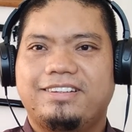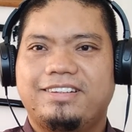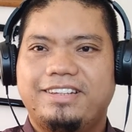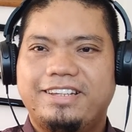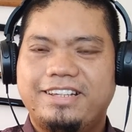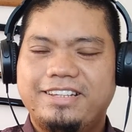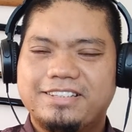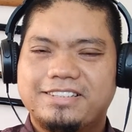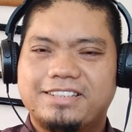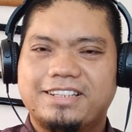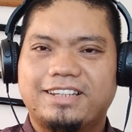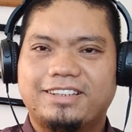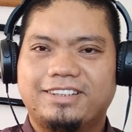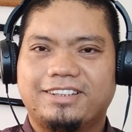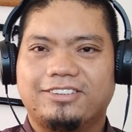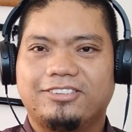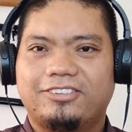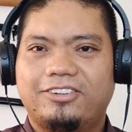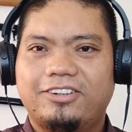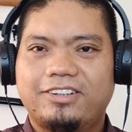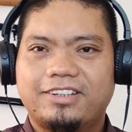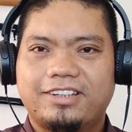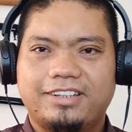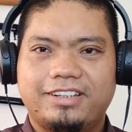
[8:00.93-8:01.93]
inside an
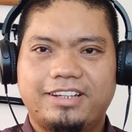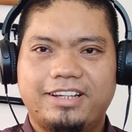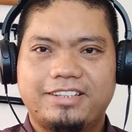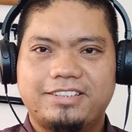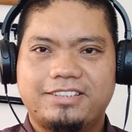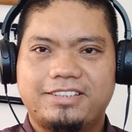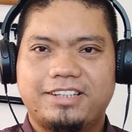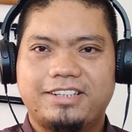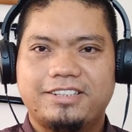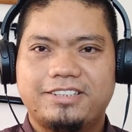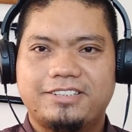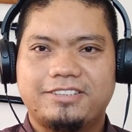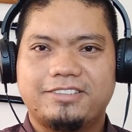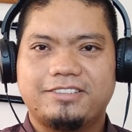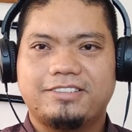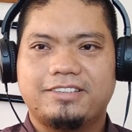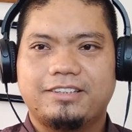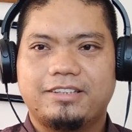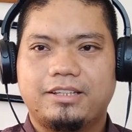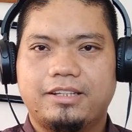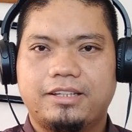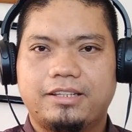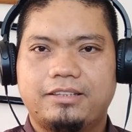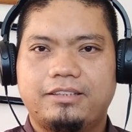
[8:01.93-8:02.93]

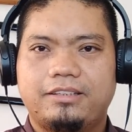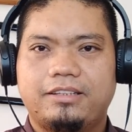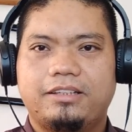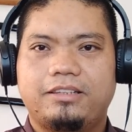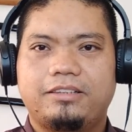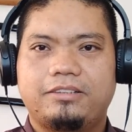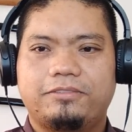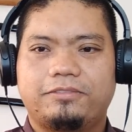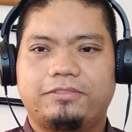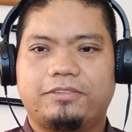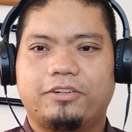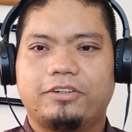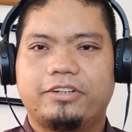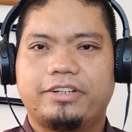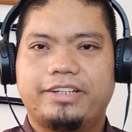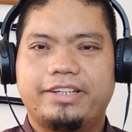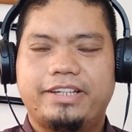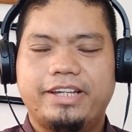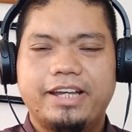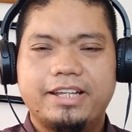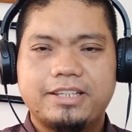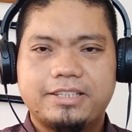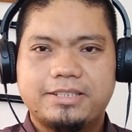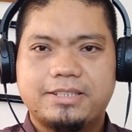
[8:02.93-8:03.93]
organization that it
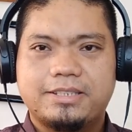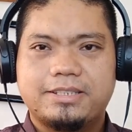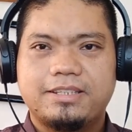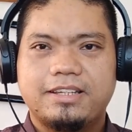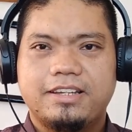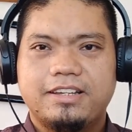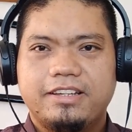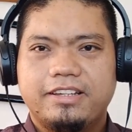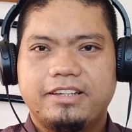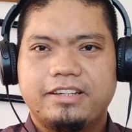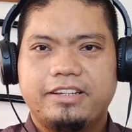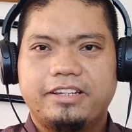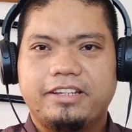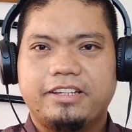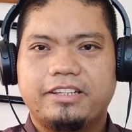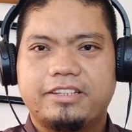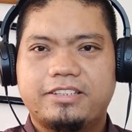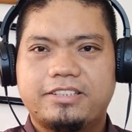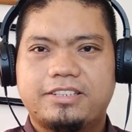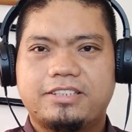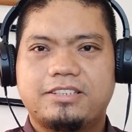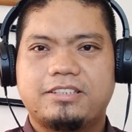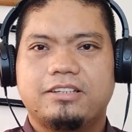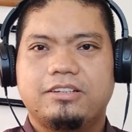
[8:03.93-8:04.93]
forgets
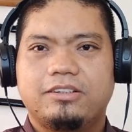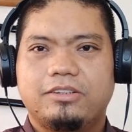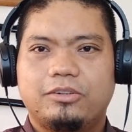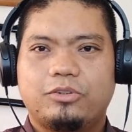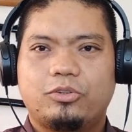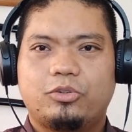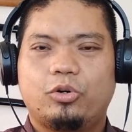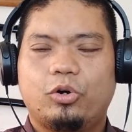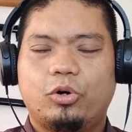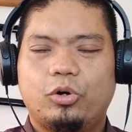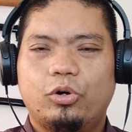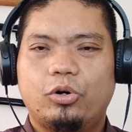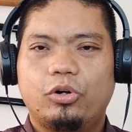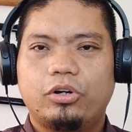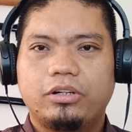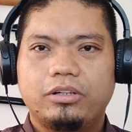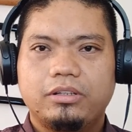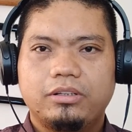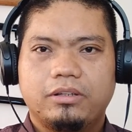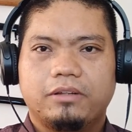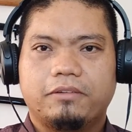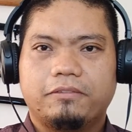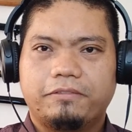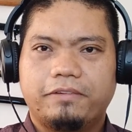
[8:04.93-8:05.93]
its
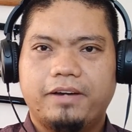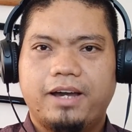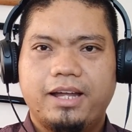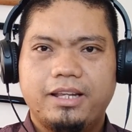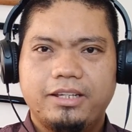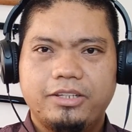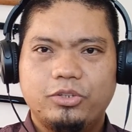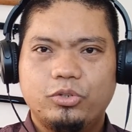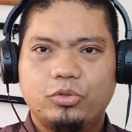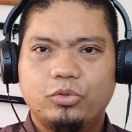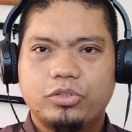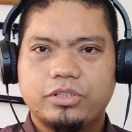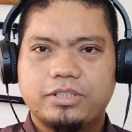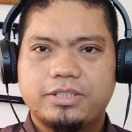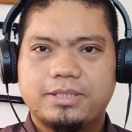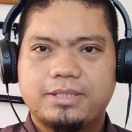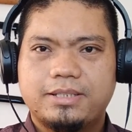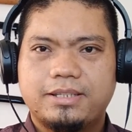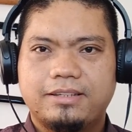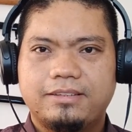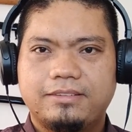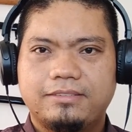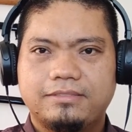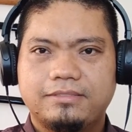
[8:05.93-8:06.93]
core
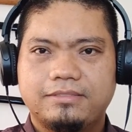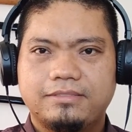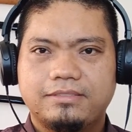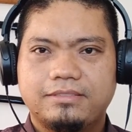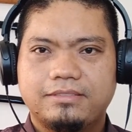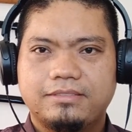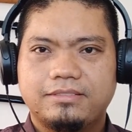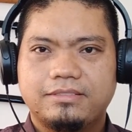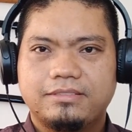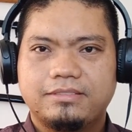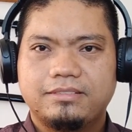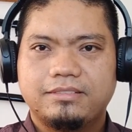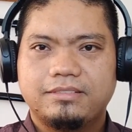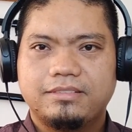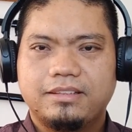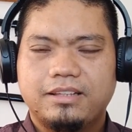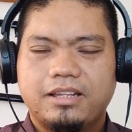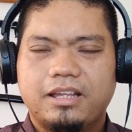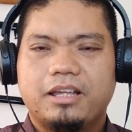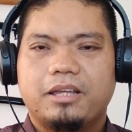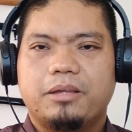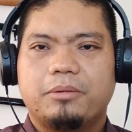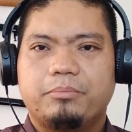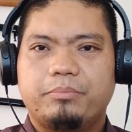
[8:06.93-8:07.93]
values
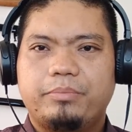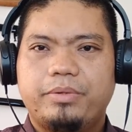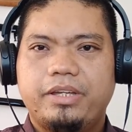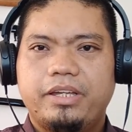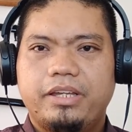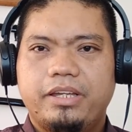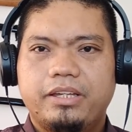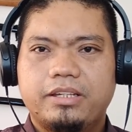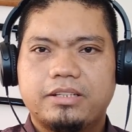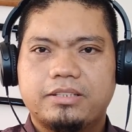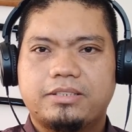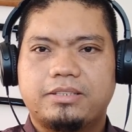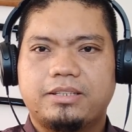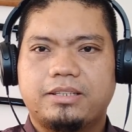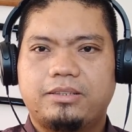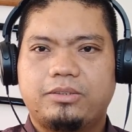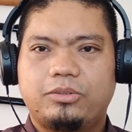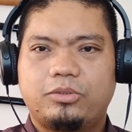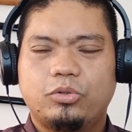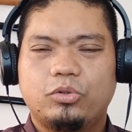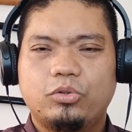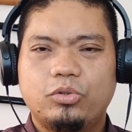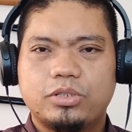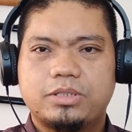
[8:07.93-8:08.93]
being
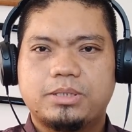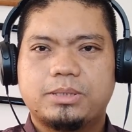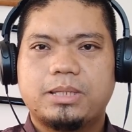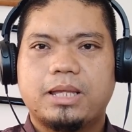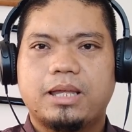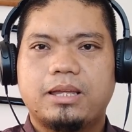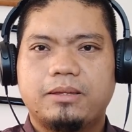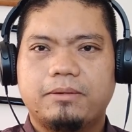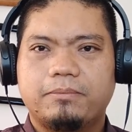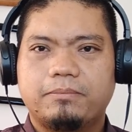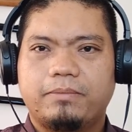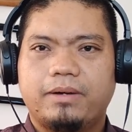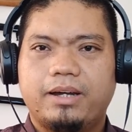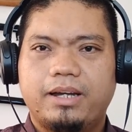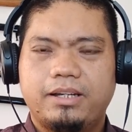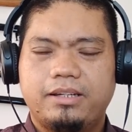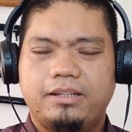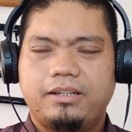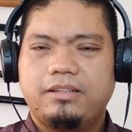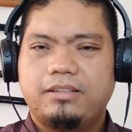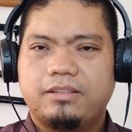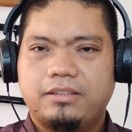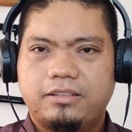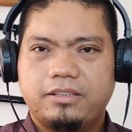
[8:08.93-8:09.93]
seduced
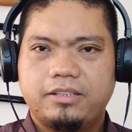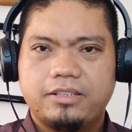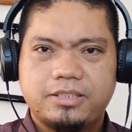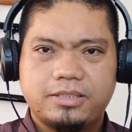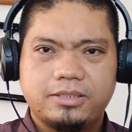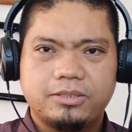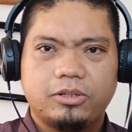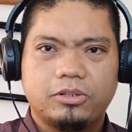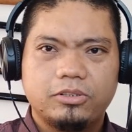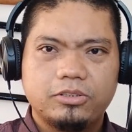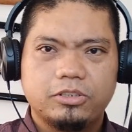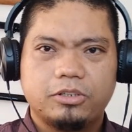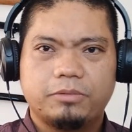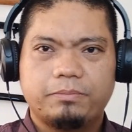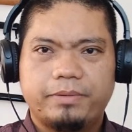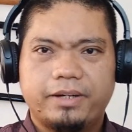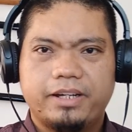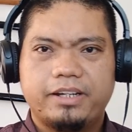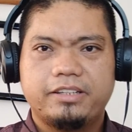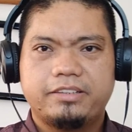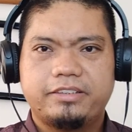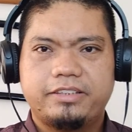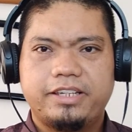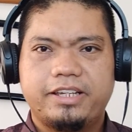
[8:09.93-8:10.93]
by this dojo
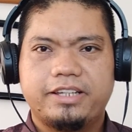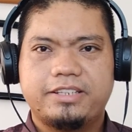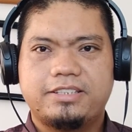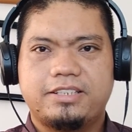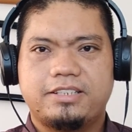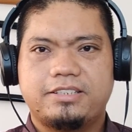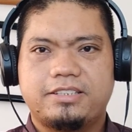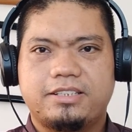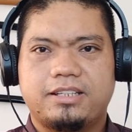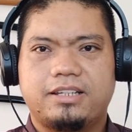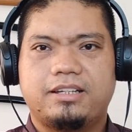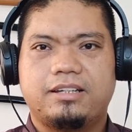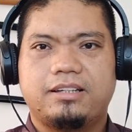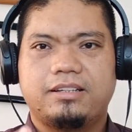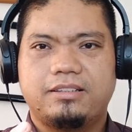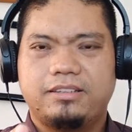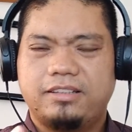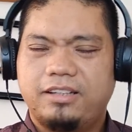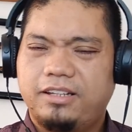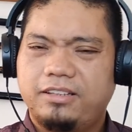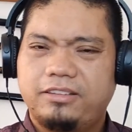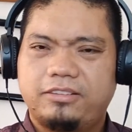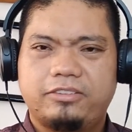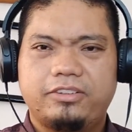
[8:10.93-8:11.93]
politics is uh,
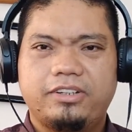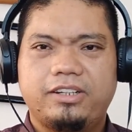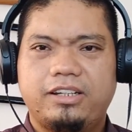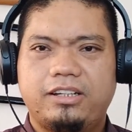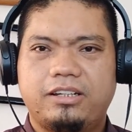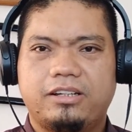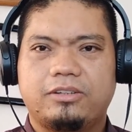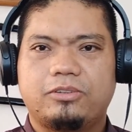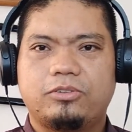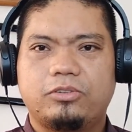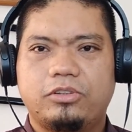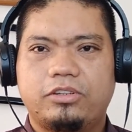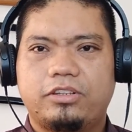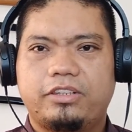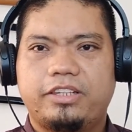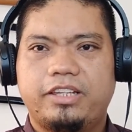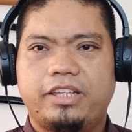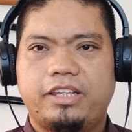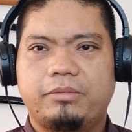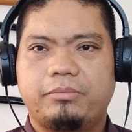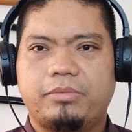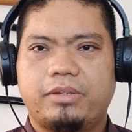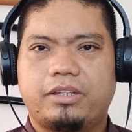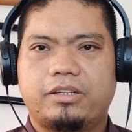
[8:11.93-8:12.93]
not really a good
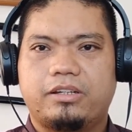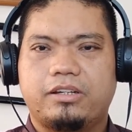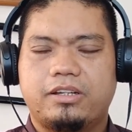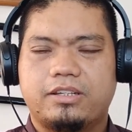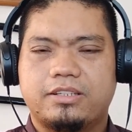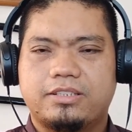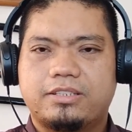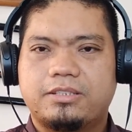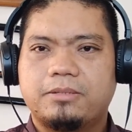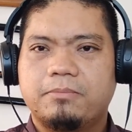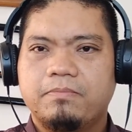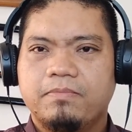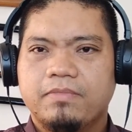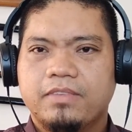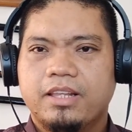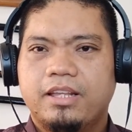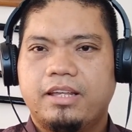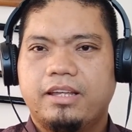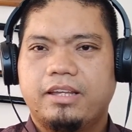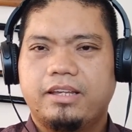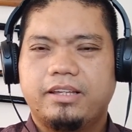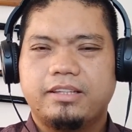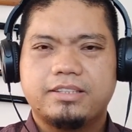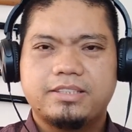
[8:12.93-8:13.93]
thing because
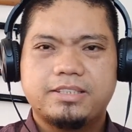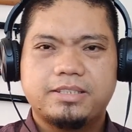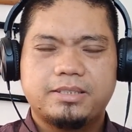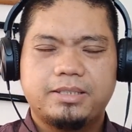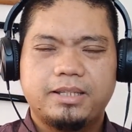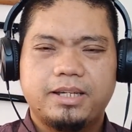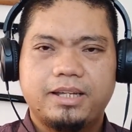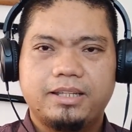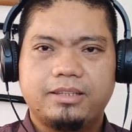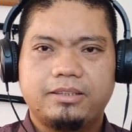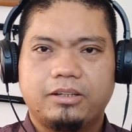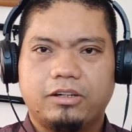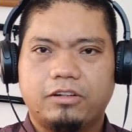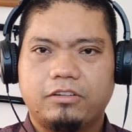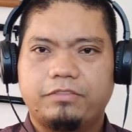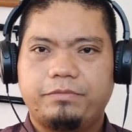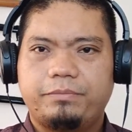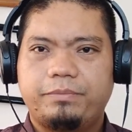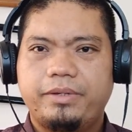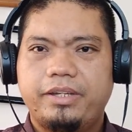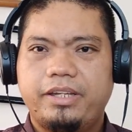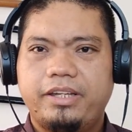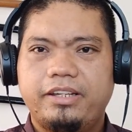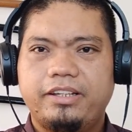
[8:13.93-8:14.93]
instead
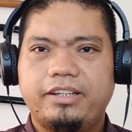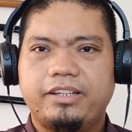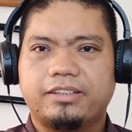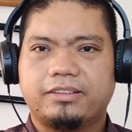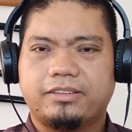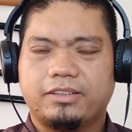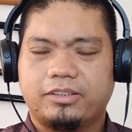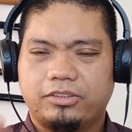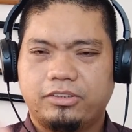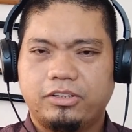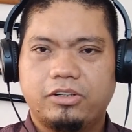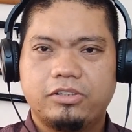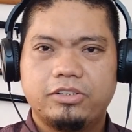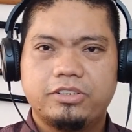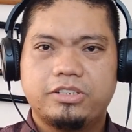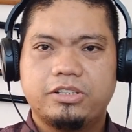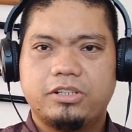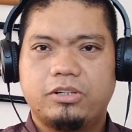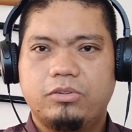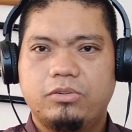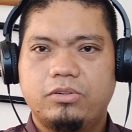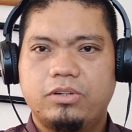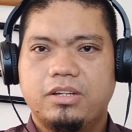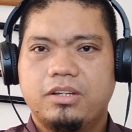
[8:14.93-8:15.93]
of being in the
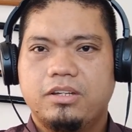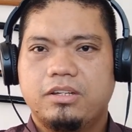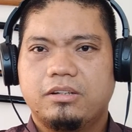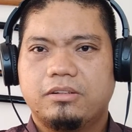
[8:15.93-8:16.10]
dojo